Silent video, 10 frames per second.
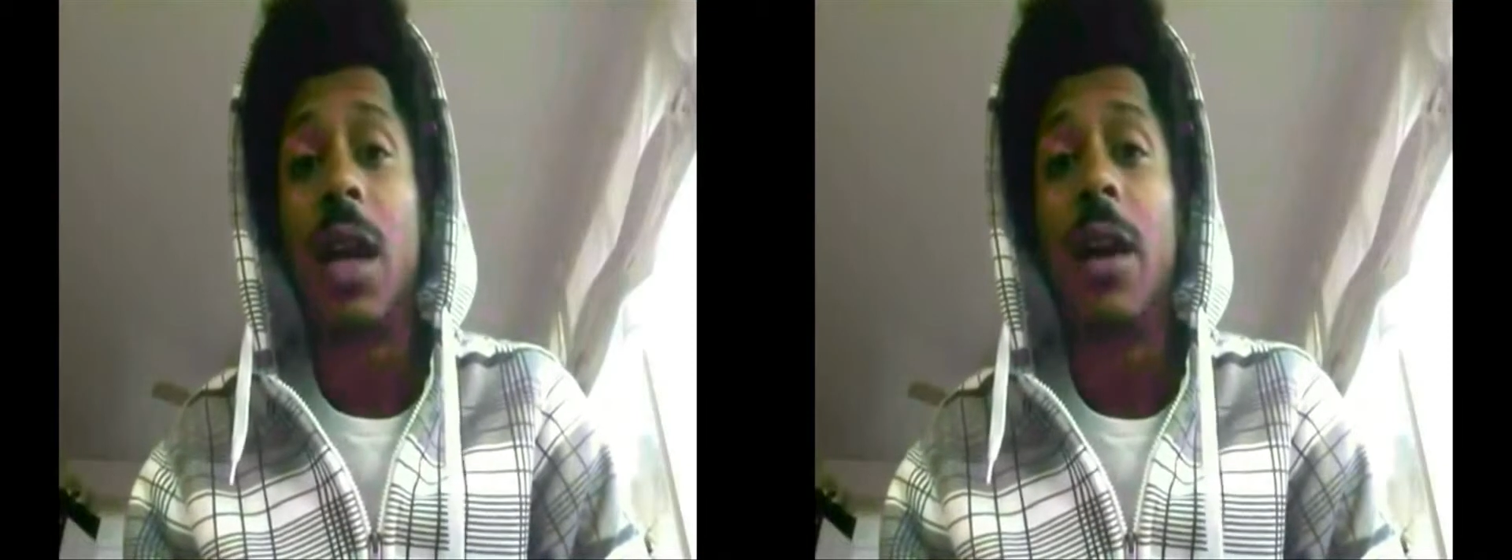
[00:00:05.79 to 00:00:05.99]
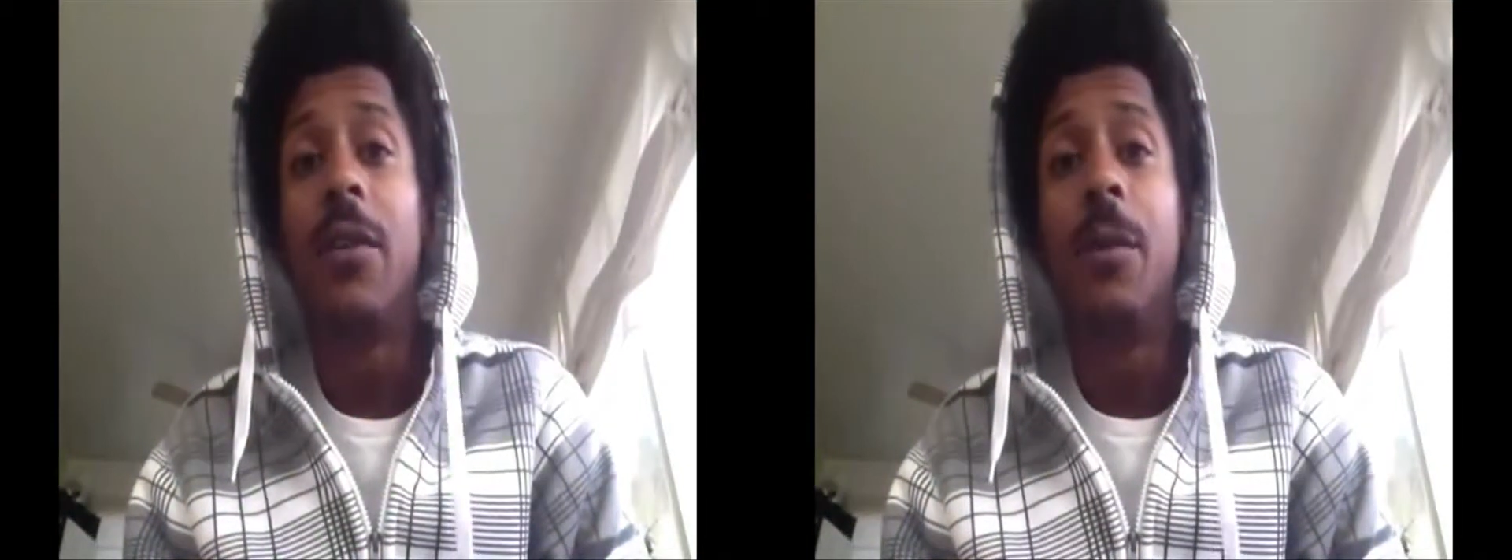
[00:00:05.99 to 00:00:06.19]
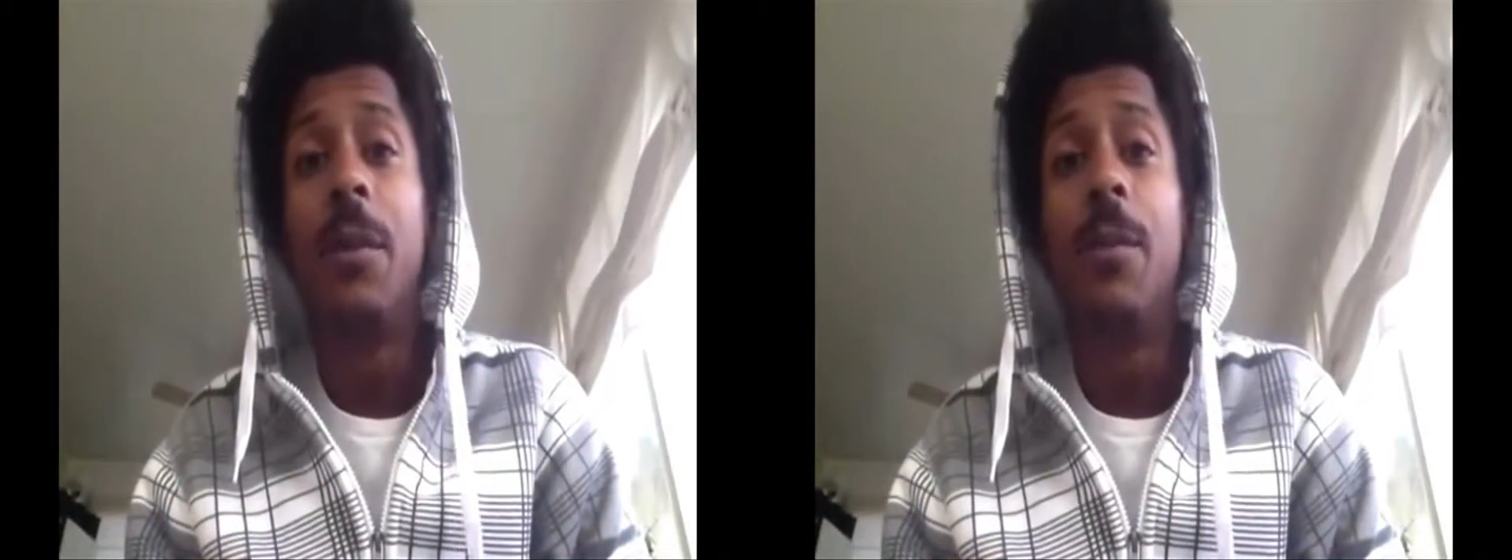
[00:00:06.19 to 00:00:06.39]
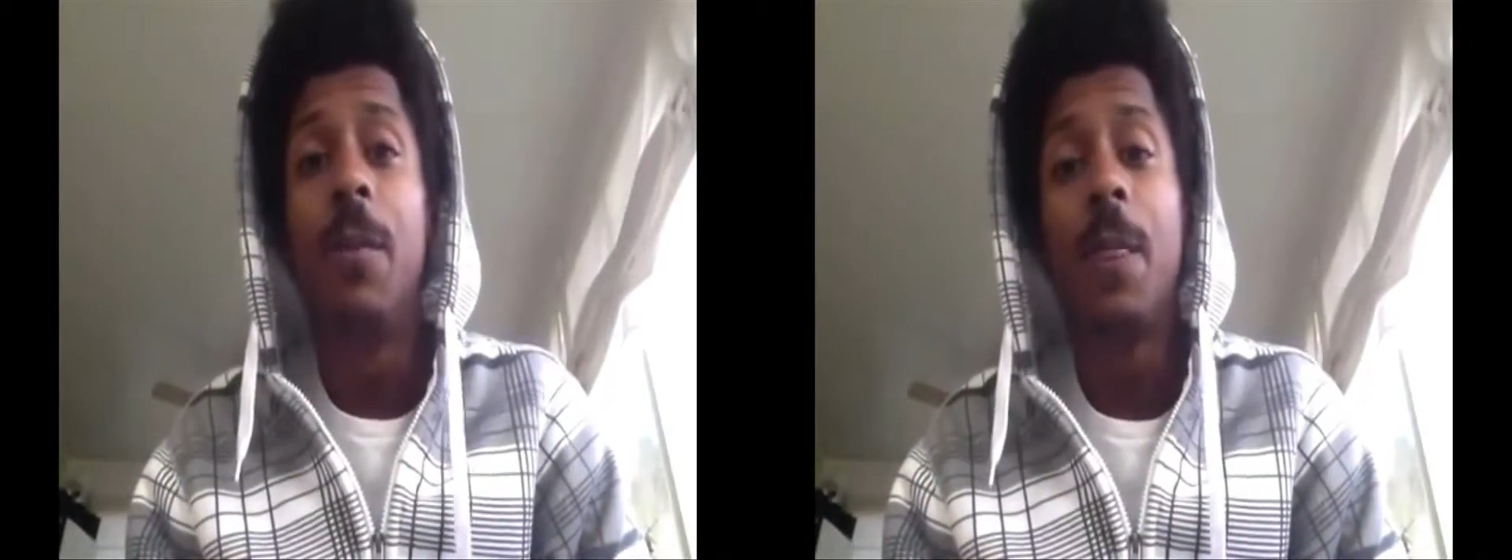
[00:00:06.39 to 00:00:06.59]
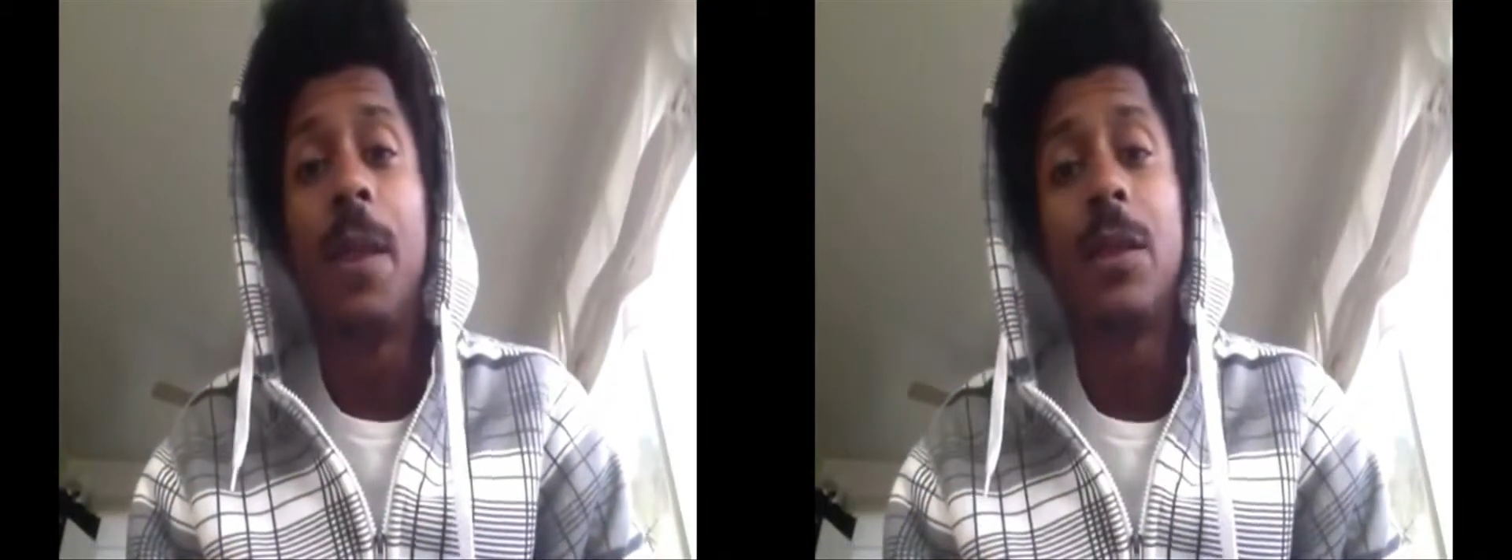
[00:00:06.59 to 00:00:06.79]
I'm
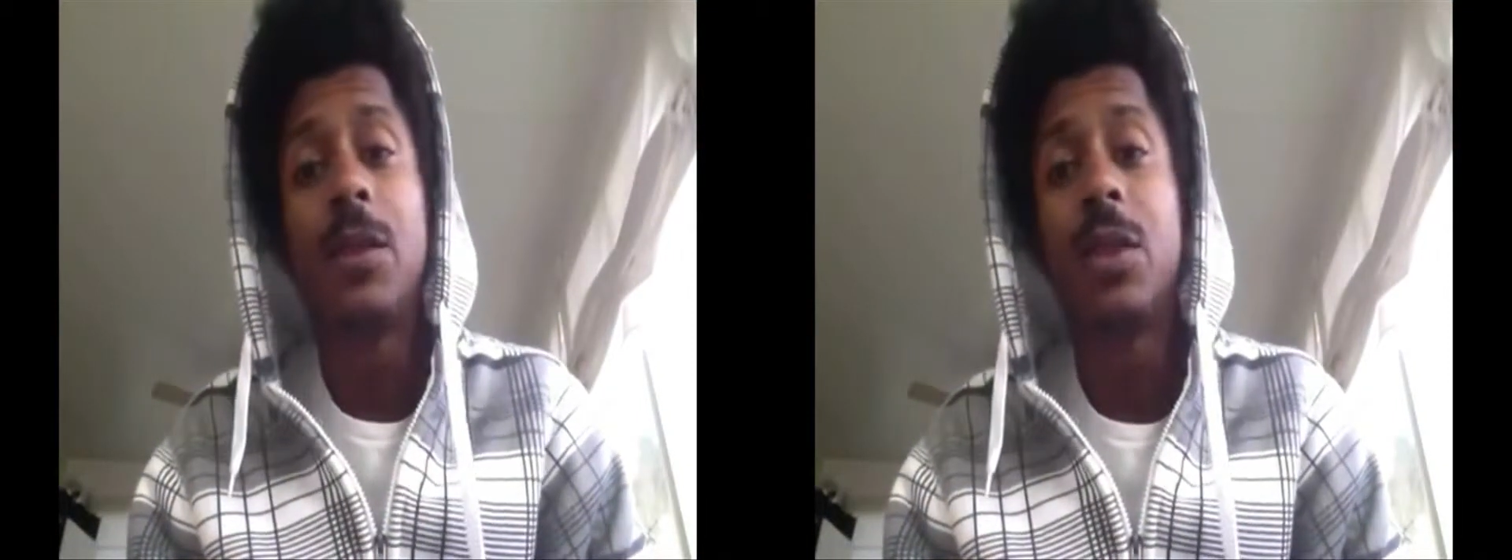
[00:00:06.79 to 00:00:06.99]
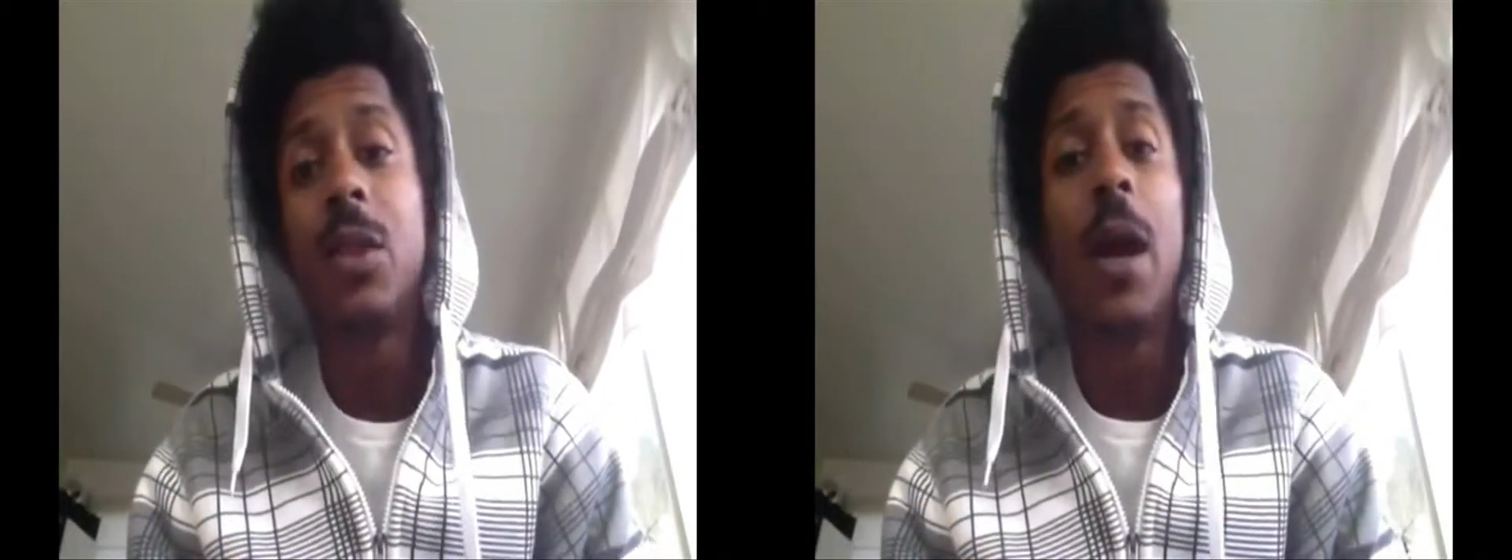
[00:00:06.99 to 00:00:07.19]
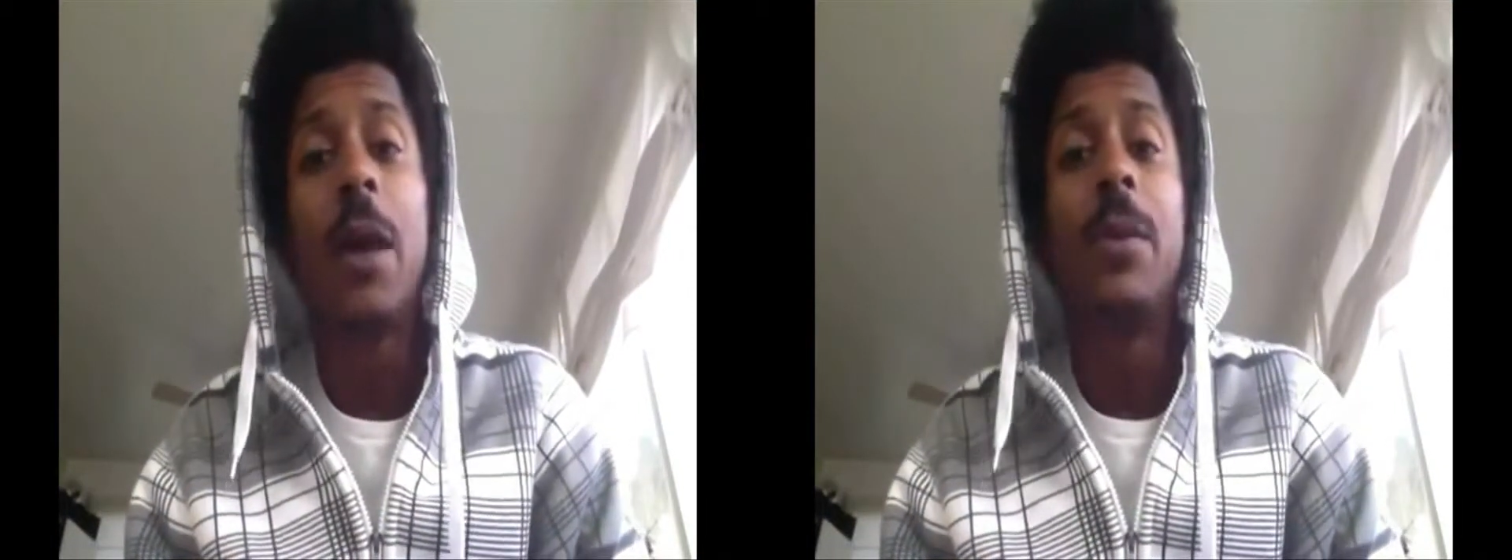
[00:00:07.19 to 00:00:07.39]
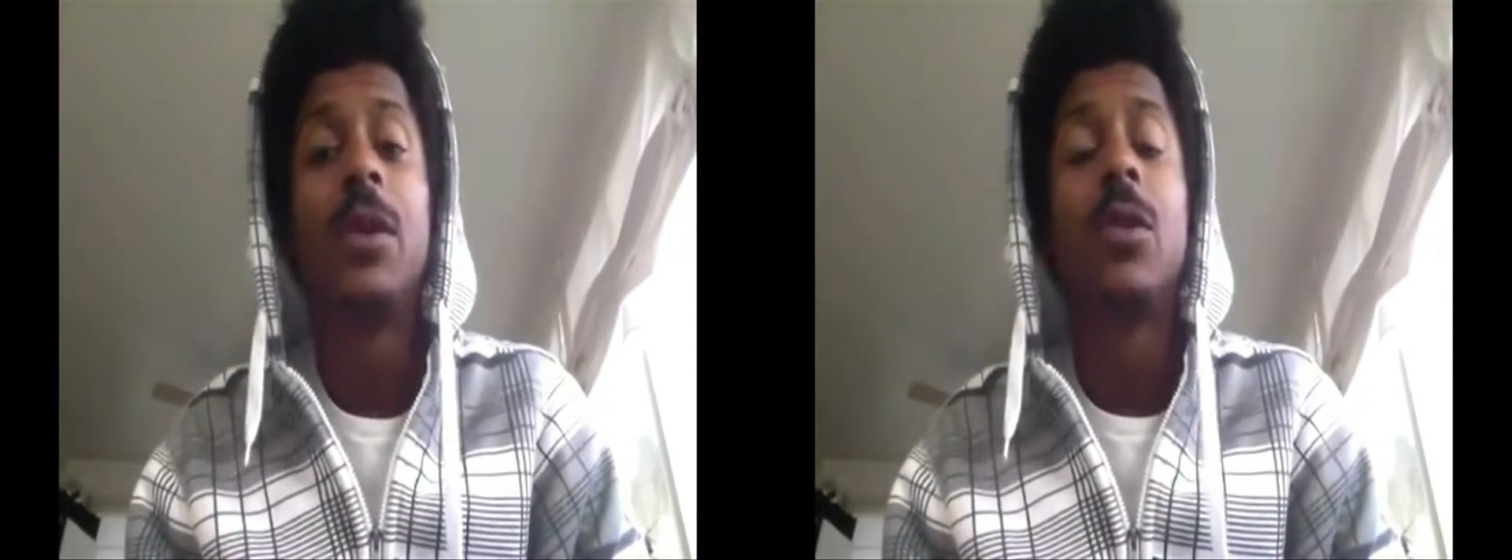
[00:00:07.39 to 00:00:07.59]
so happy